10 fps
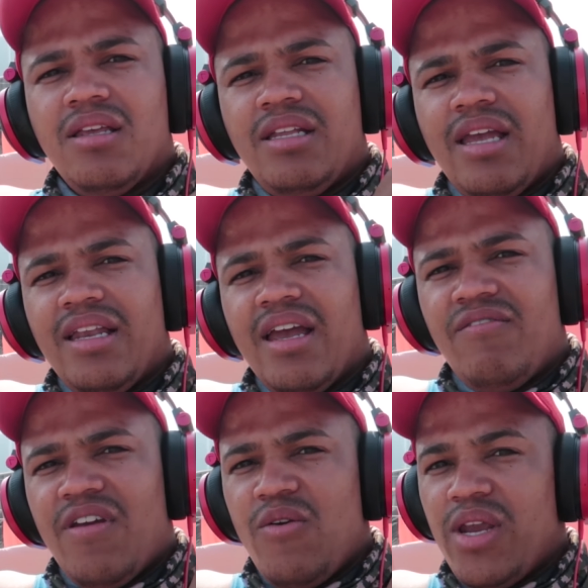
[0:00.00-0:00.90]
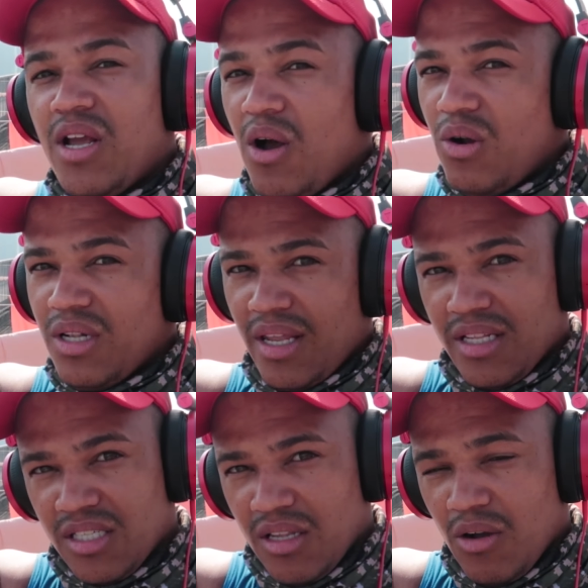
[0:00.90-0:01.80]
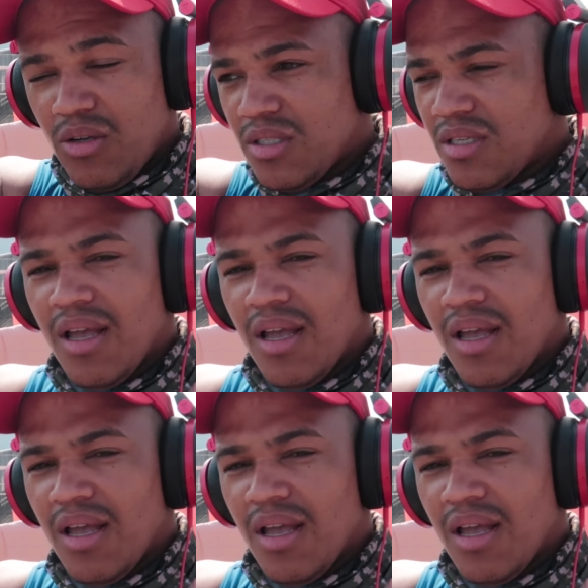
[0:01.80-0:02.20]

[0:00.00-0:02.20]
It can get very cold, it snows,